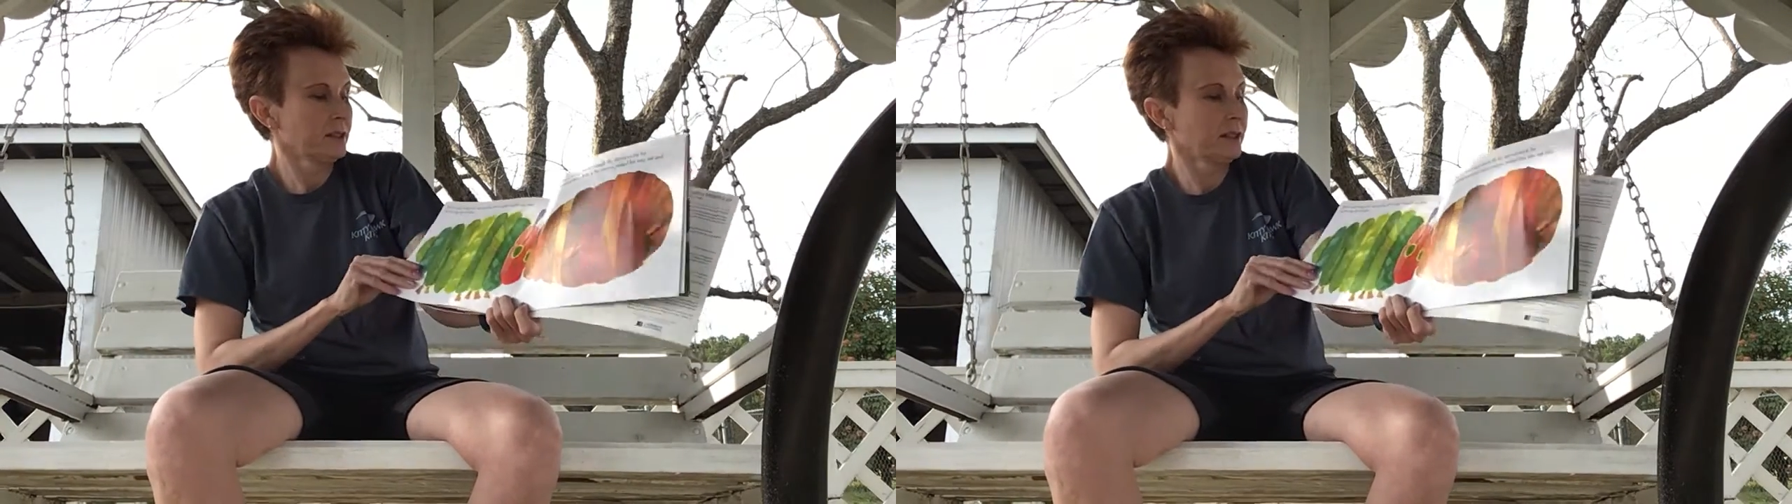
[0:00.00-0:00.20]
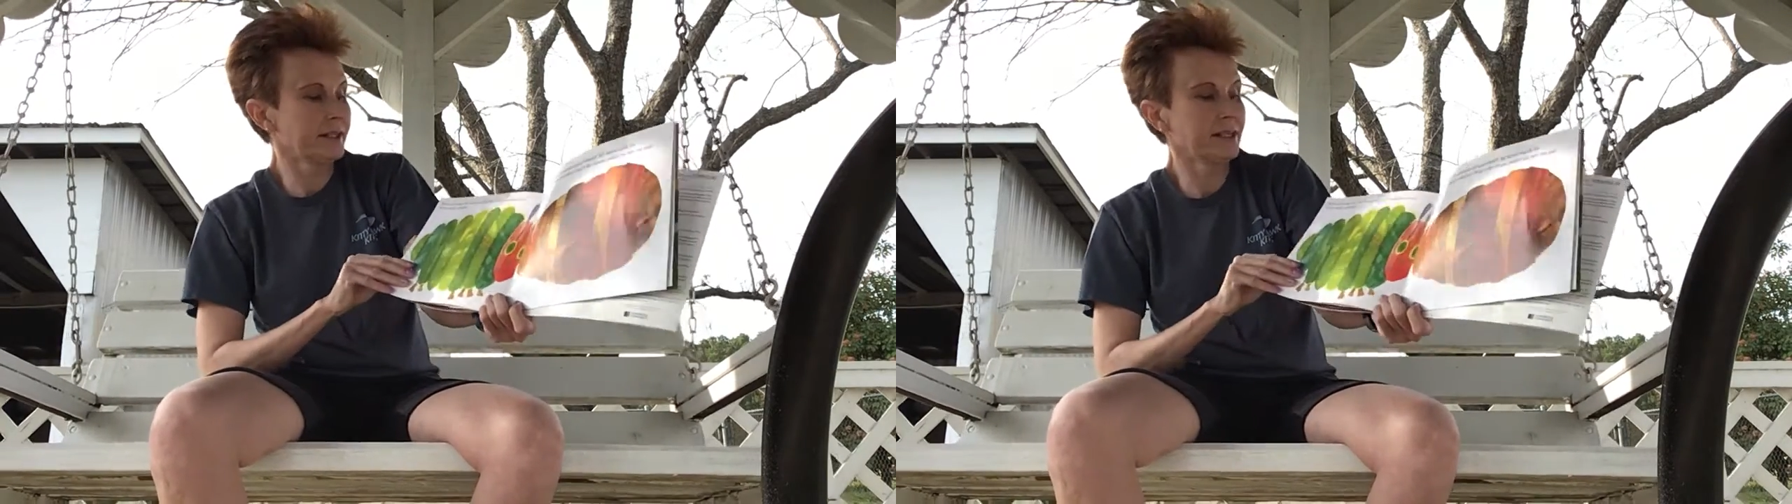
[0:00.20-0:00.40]

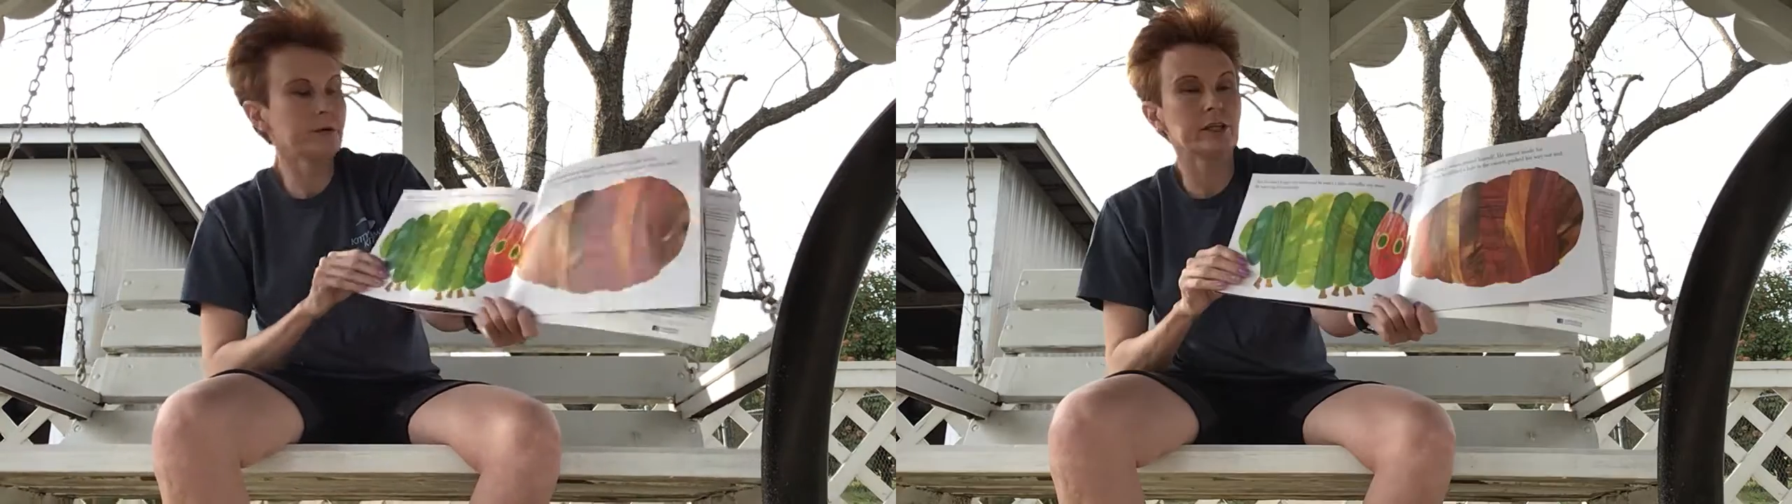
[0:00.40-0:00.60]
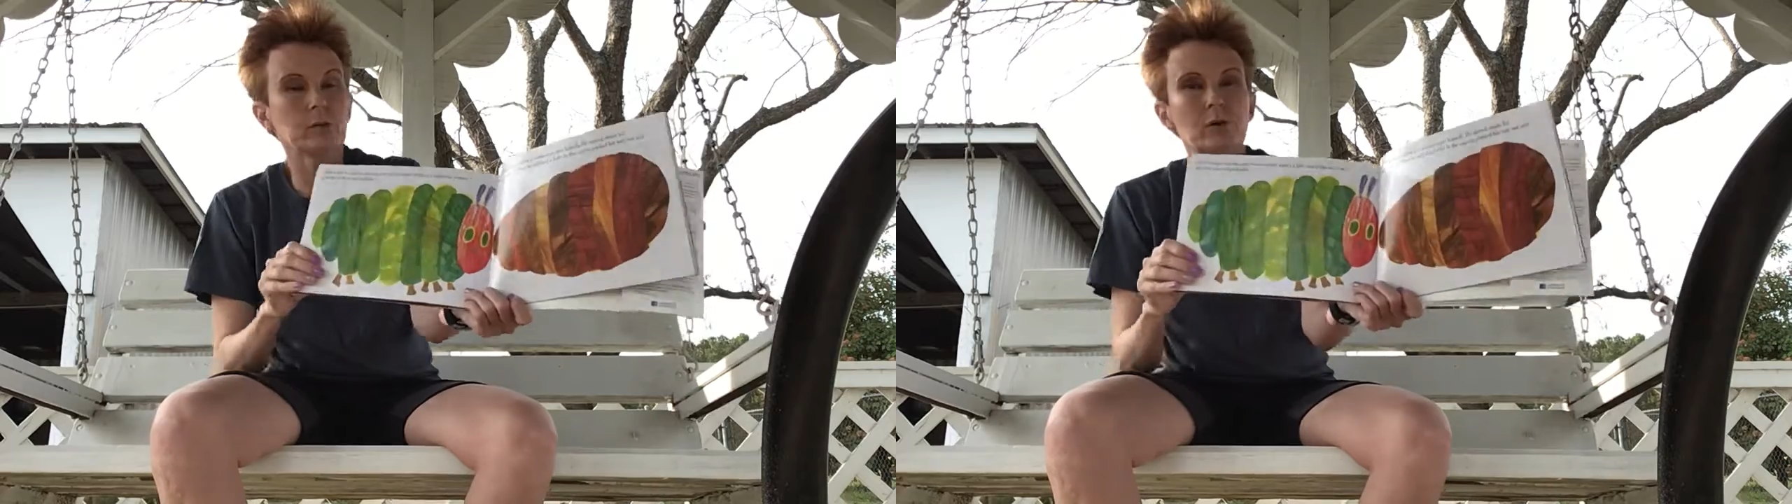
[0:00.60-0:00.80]
Now
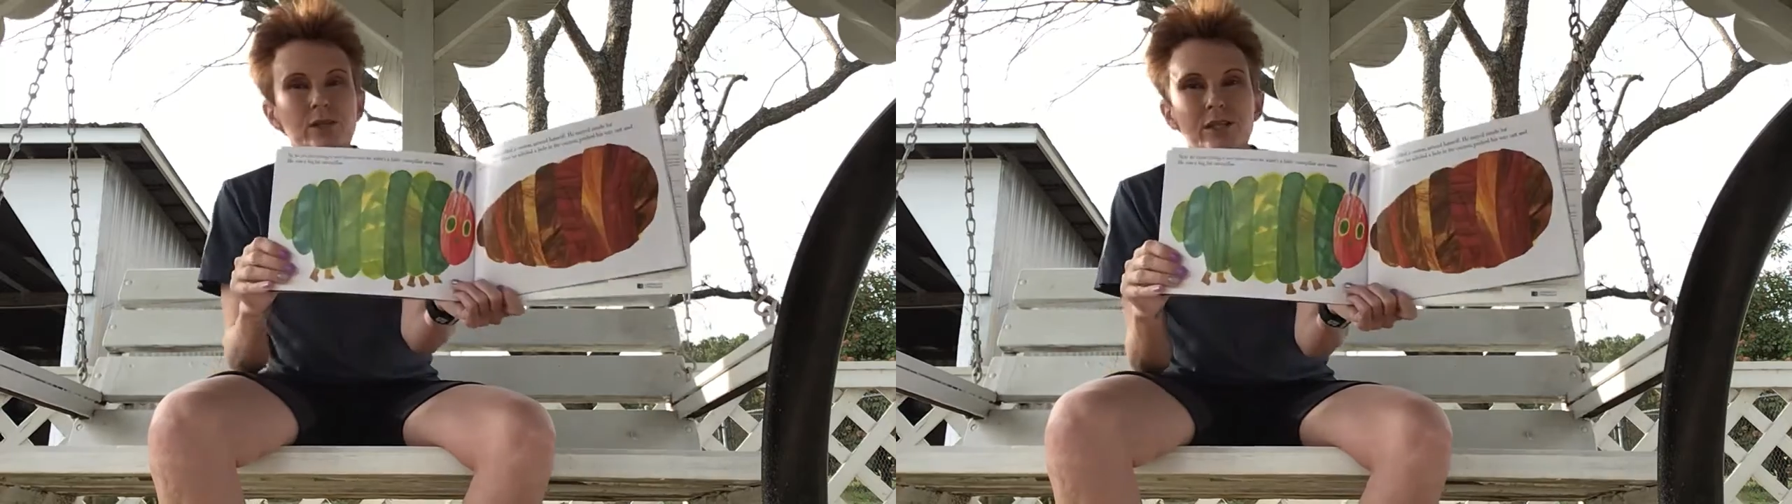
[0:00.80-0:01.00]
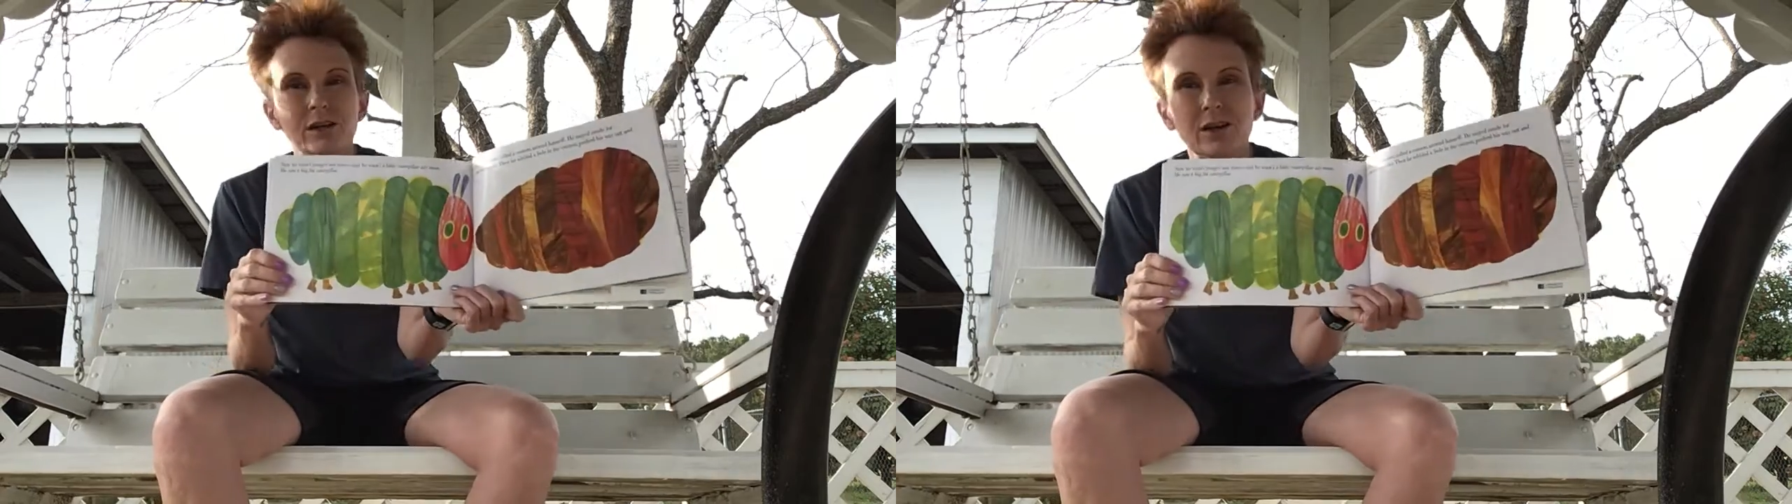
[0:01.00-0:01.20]
he wasn't